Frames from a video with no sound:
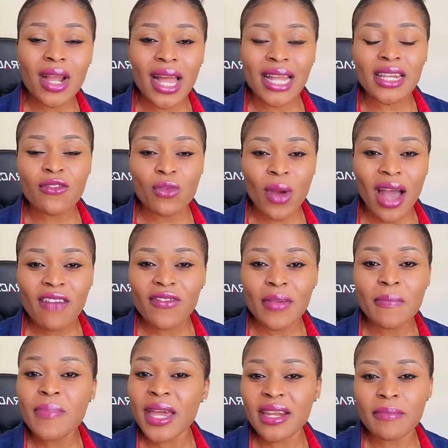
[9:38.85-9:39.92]
and if you have
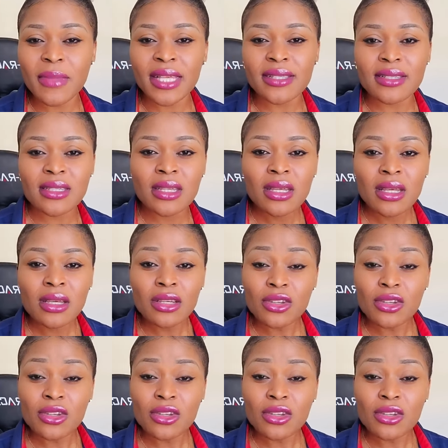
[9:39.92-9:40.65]
impediments.